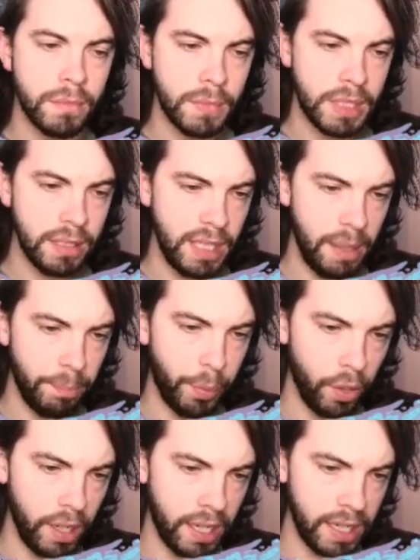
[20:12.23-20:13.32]
Is that
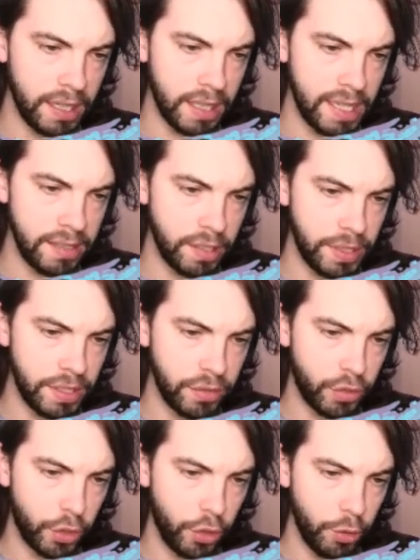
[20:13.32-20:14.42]
Borja Iglesias missing
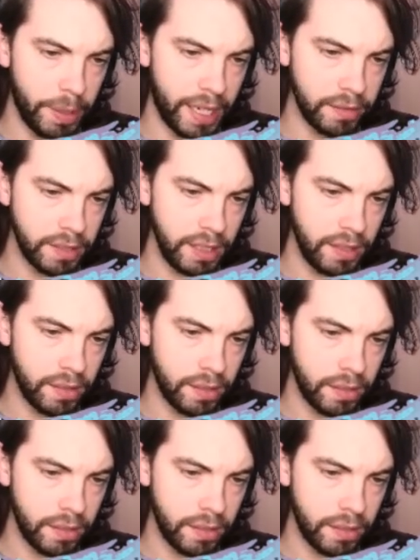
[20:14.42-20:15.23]
2 penalties?